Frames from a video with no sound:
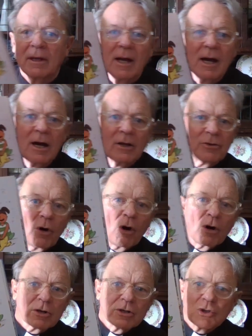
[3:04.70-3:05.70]
Our
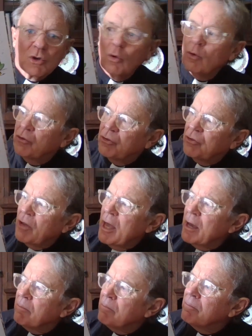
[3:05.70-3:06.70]
dog is called
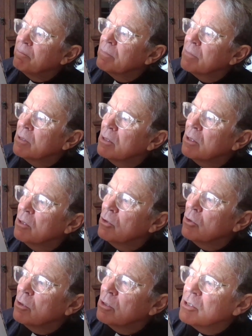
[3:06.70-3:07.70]
Sam.
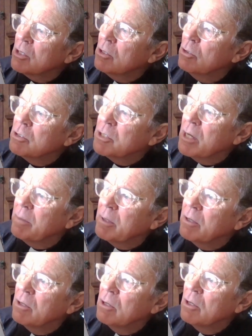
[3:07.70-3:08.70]
You can tickle her
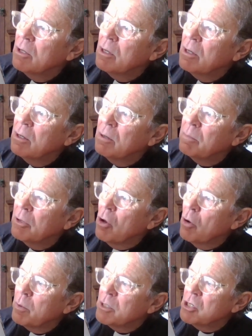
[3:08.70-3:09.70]
tummy, but
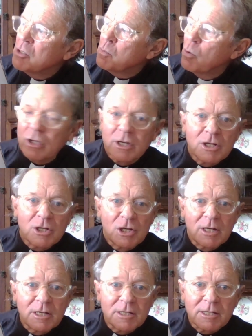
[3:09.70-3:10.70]
not when she's working. She
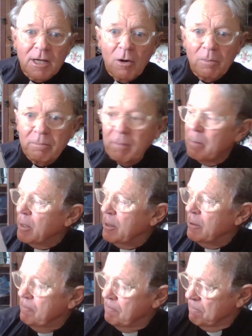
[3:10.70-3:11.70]
needs to help
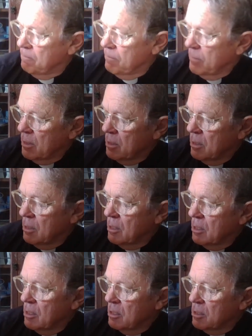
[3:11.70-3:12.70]
Mummy.
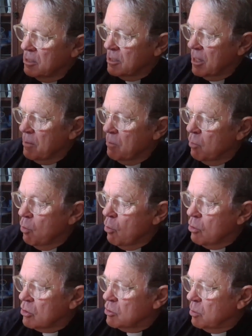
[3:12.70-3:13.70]
Sam
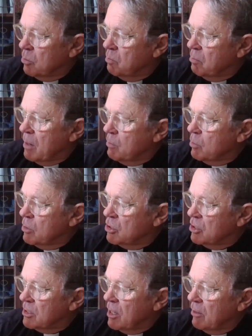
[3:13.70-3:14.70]
walks with Mum when
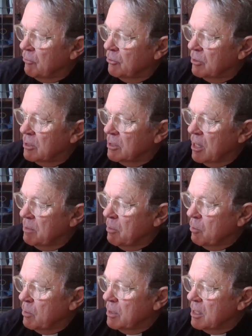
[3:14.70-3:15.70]
she's out for the day,
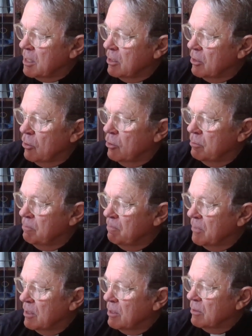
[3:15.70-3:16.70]
but when they get home,
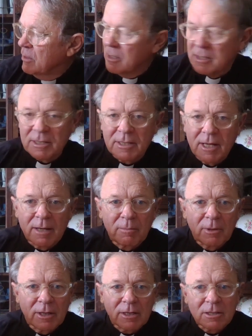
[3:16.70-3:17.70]
then Sam
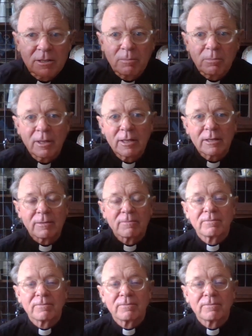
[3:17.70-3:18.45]
likes to play.